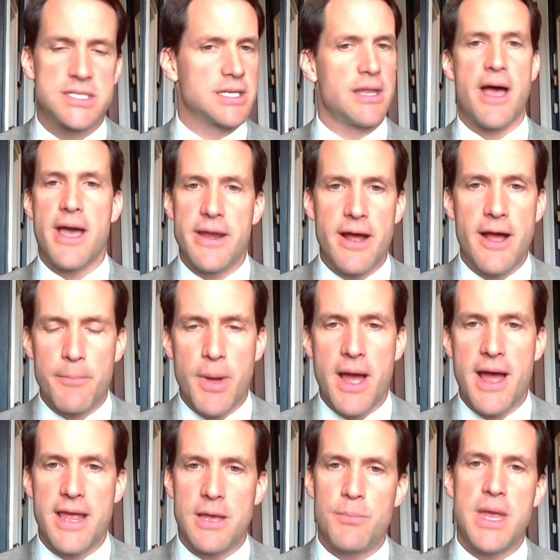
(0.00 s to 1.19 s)
slide on
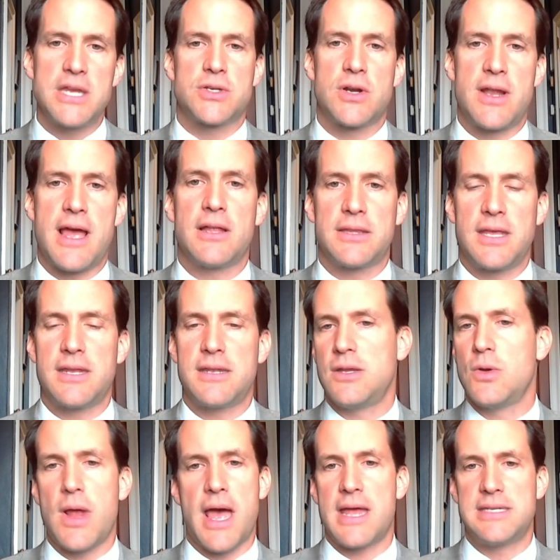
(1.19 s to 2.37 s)
by, it may turn out that
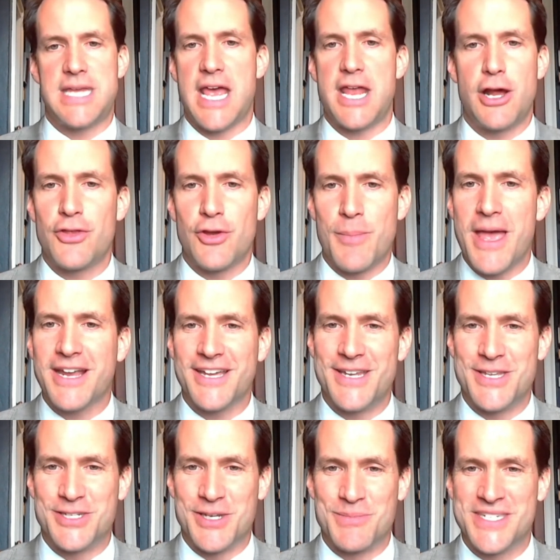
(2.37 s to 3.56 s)
you had 10 other
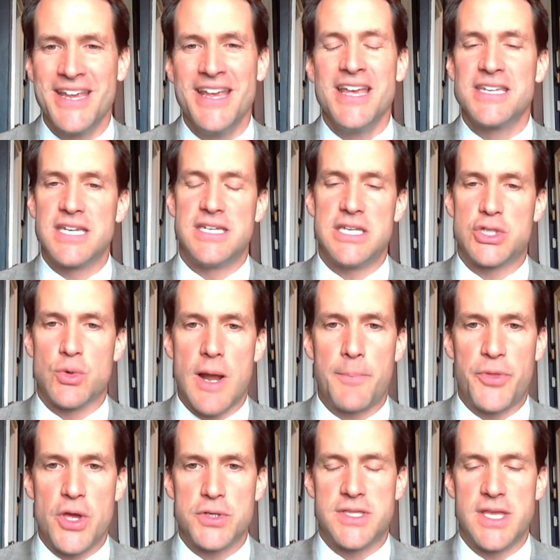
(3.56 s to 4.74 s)
mechanisms to disrupt
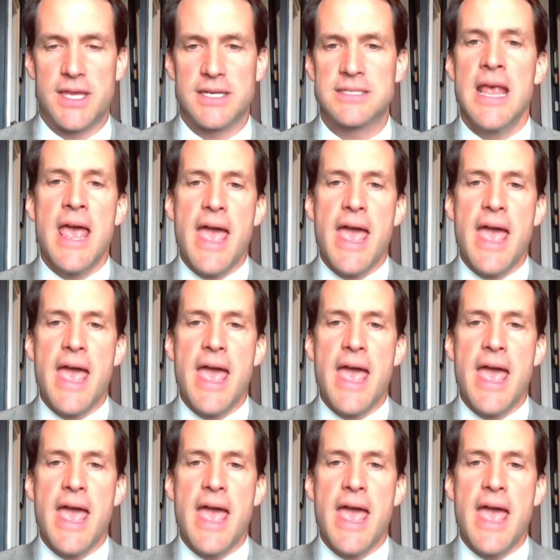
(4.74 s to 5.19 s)
those things.